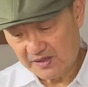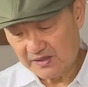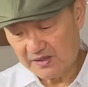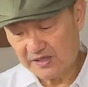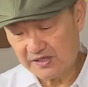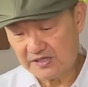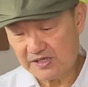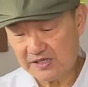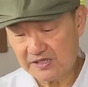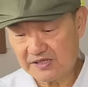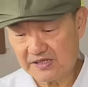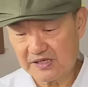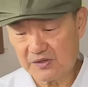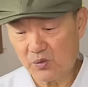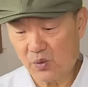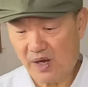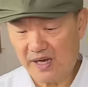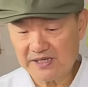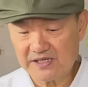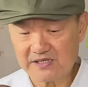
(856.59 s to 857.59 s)
This is the
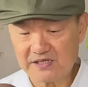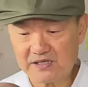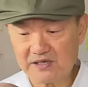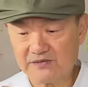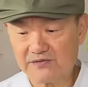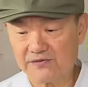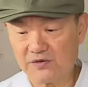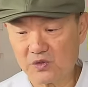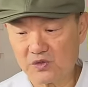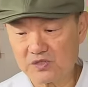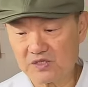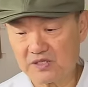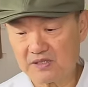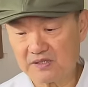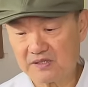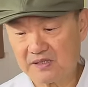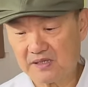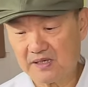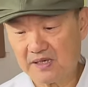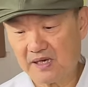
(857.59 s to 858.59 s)
White's
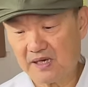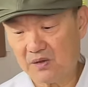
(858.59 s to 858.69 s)
Fulton